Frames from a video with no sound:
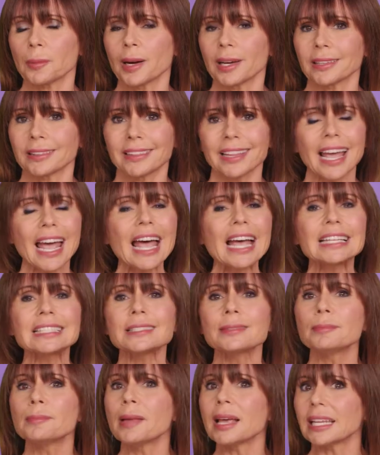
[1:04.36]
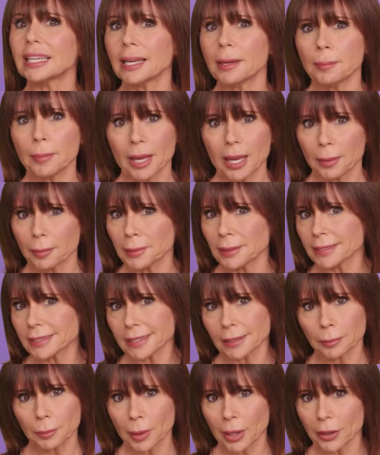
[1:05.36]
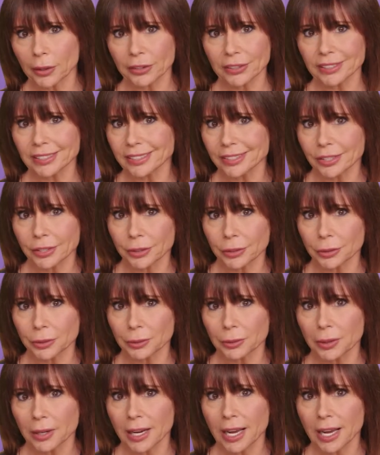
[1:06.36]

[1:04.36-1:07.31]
month, as many babies and parents do.